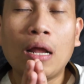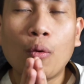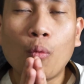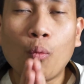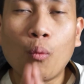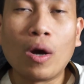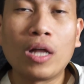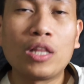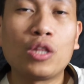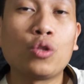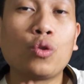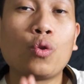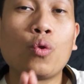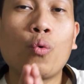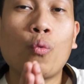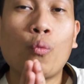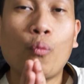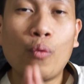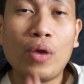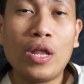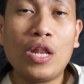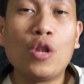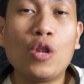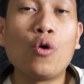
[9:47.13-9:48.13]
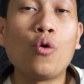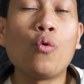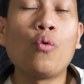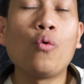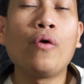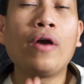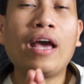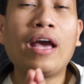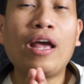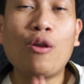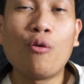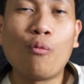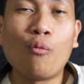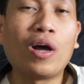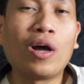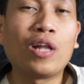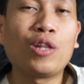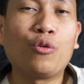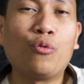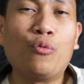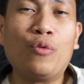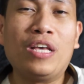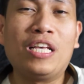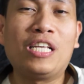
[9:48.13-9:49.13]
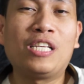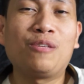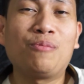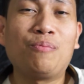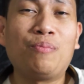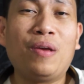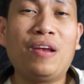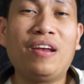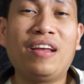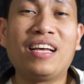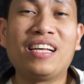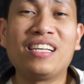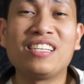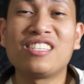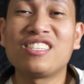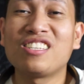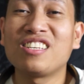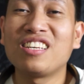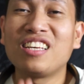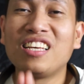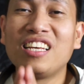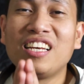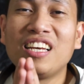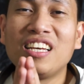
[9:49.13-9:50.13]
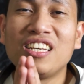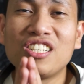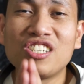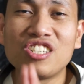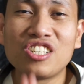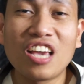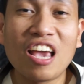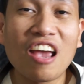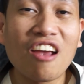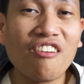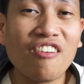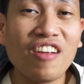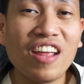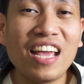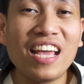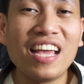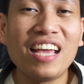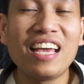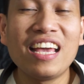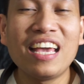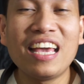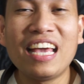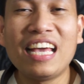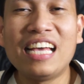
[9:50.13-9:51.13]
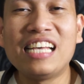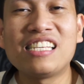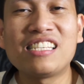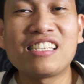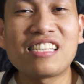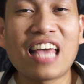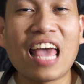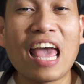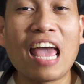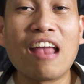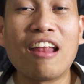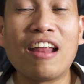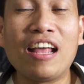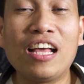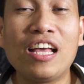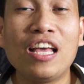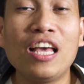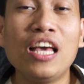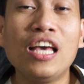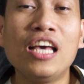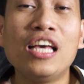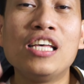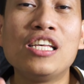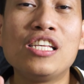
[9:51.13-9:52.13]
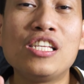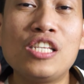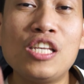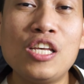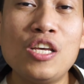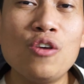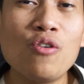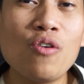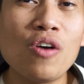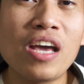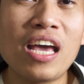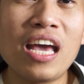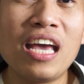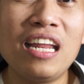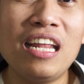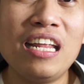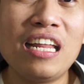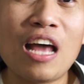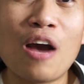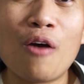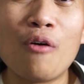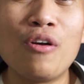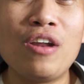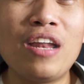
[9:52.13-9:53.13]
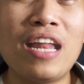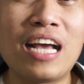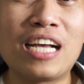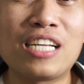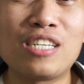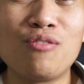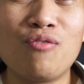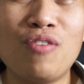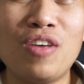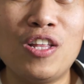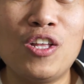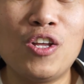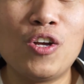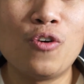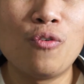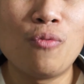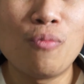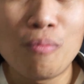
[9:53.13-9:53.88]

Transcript: what we know and what we experience. Sharing is caring. See you again in our next video.